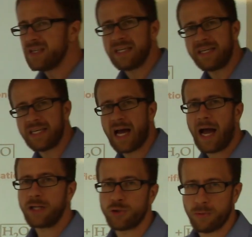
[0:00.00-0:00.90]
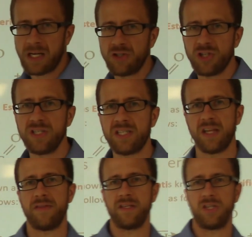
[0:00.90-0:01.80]
the dehydration
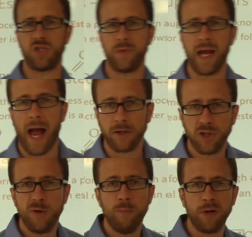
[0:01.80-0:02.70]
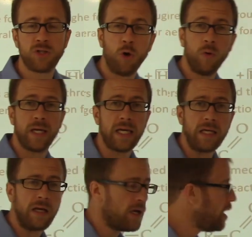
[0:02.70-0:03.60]
synthesis reaction
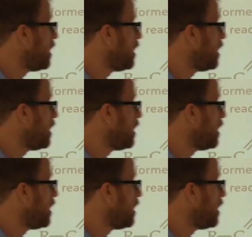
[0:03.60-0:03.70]
between